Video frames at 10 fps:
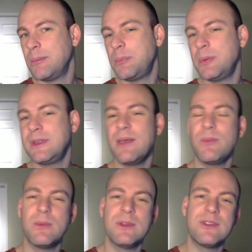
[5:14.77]
But then
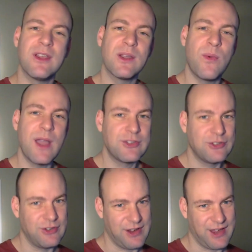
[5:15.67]
we would start
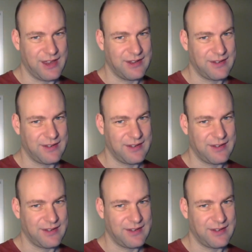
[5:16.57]
questioning it.